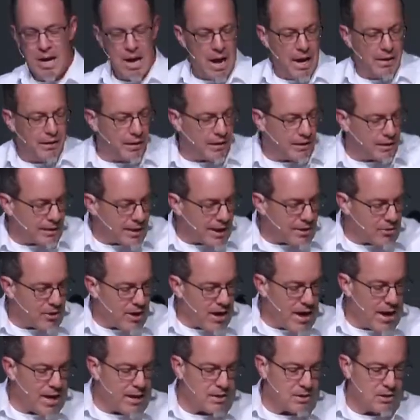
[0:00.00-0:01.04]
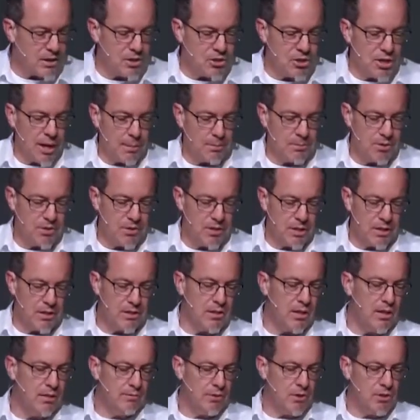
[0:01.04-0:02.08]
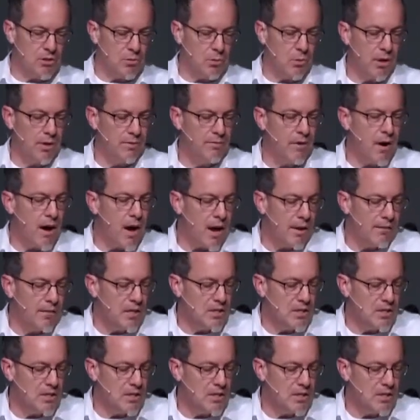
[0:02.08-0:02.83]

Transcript: And then the letter ends in chapter 16, verse 25.